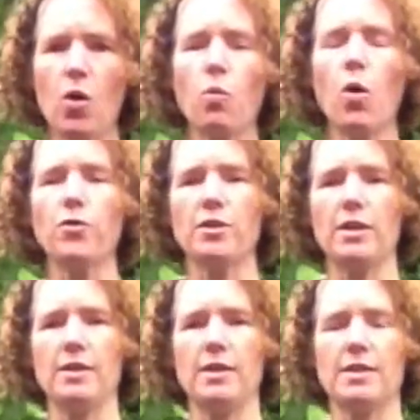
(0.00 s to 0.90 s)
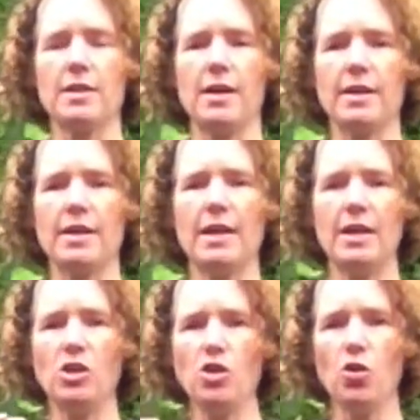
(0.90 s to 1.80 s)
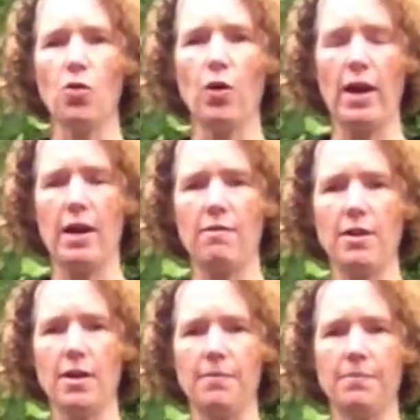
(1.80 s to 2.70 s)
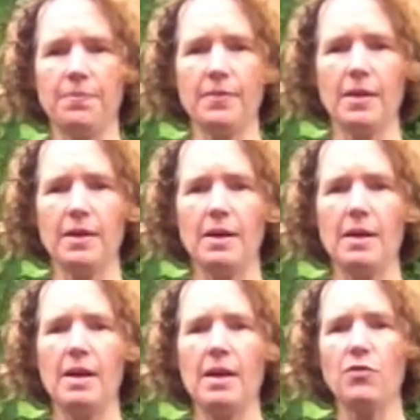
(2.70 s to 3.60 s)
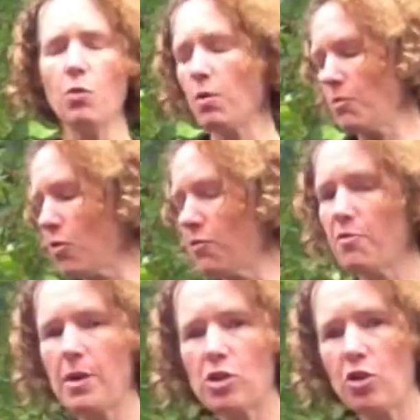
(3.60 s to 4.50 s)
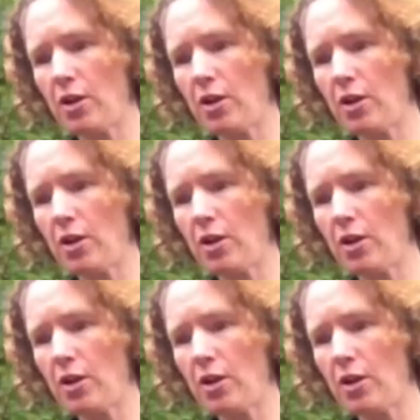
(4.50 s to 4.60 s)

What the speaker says: what it's like in your area. If you want more information on